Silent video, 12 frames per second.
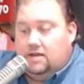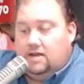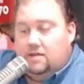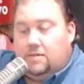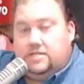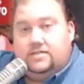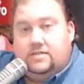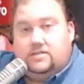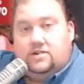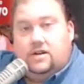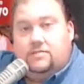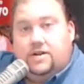my my
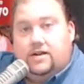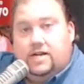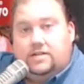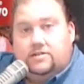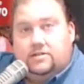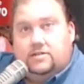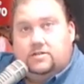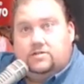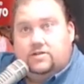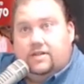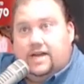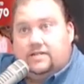sister had bariatric
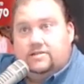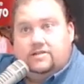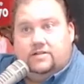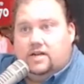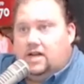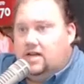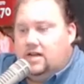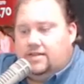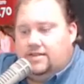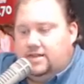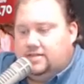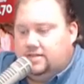surgery last year, and I
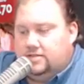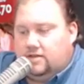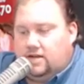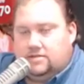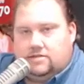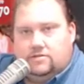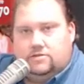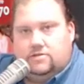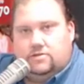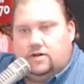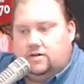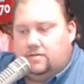think she's lost close
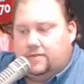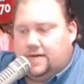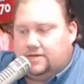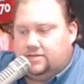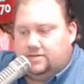to 100 pounds.